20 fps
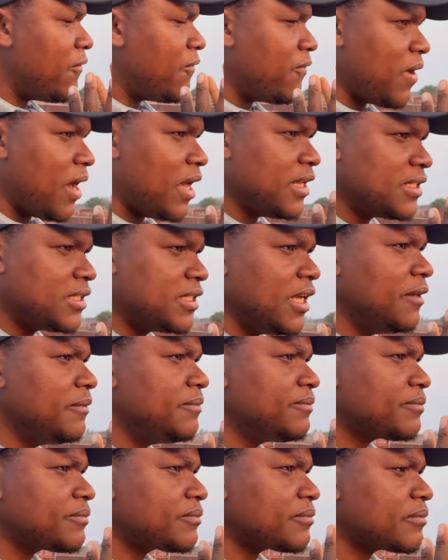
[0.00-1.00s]
faster,
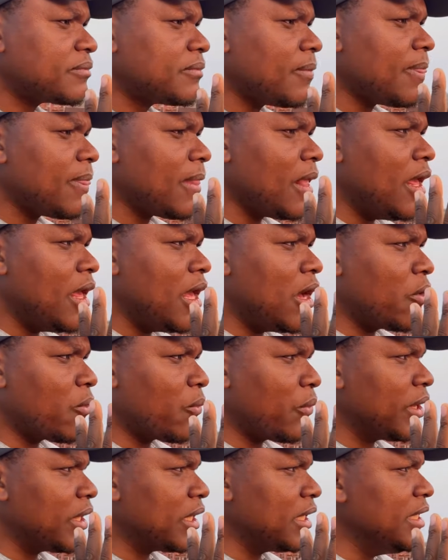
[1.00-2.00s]

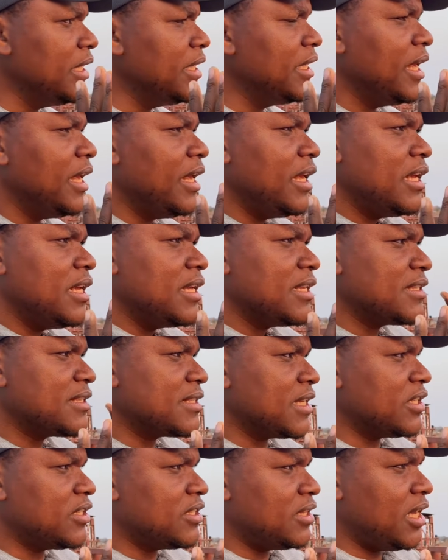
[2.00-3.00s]
quickly,
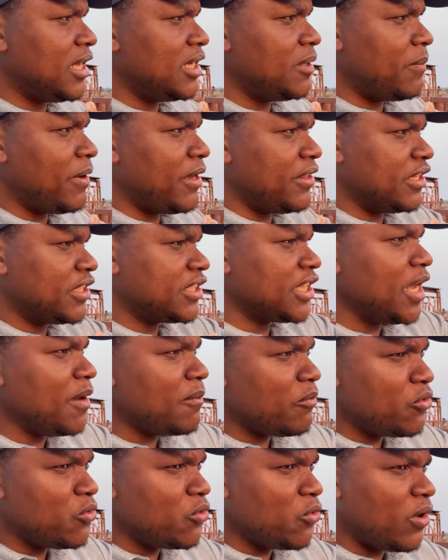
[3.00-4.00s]
such that by the
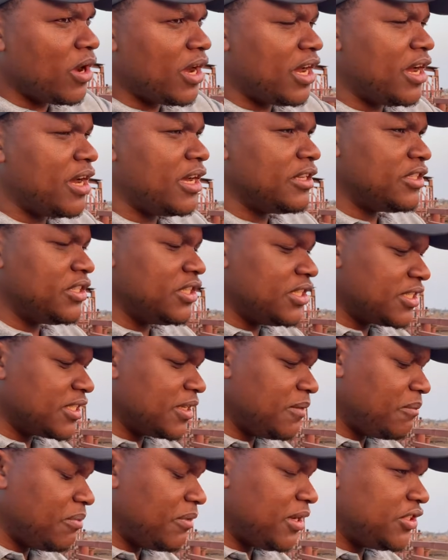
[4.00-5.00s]
time you are
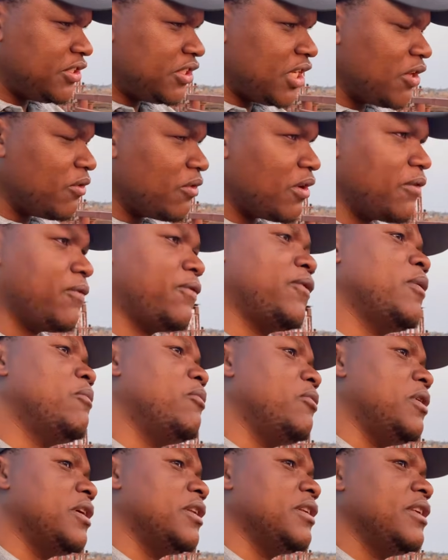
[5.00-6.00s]
December, January,
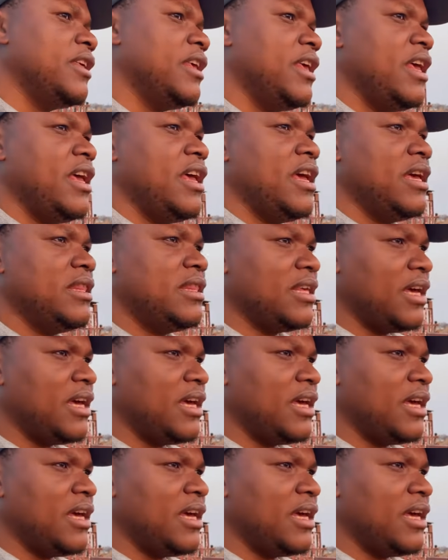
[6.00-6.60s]
February, the